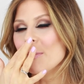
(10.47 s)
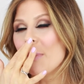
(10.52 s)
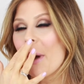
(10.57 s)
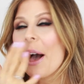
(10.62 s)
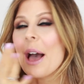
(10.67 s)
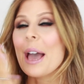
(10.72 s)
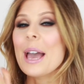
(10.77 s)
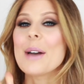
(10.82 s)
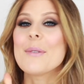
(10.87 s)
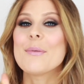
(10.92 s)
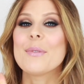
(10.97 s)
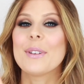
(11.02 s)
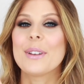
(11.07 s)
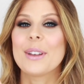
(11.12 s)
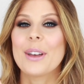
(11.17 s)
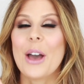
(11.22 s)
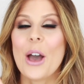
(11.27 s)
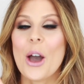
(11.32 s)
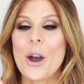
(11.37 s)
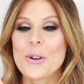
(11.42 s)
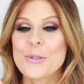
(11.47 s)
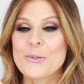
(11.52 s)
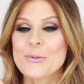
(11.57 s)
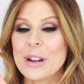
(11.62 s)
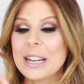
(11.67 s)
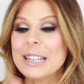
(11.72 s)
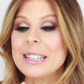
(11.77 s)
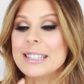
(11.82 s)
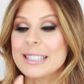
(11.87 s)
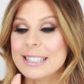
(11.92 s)
but I am
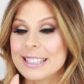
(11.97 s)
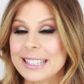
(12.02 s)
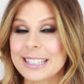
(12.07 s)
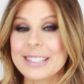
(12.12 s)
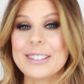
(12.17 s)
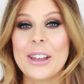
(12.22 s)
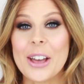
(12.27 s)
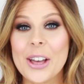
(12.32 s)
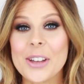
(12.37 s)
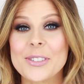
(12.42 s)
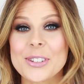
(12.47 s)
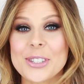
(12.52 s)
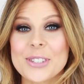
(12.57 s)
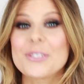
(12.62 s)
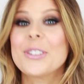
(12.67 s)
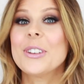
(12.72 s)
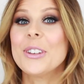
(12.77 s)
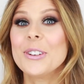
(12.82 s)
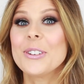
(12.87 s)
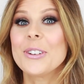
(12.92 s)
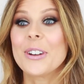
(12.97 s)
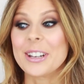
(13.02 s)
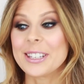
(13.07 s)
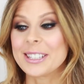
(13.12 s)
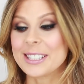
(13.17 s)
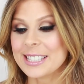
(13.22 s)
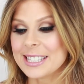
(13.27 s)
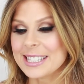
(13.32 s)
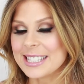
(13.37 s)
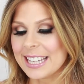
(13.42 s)
horrendously nervous for you
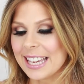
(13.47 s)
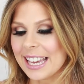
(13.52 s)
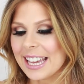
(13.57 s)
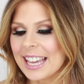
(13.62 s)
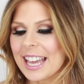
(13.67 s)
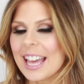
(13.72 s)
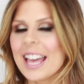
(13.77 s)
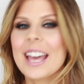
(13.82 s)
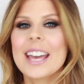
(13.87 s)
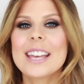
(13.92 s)
guys to see it.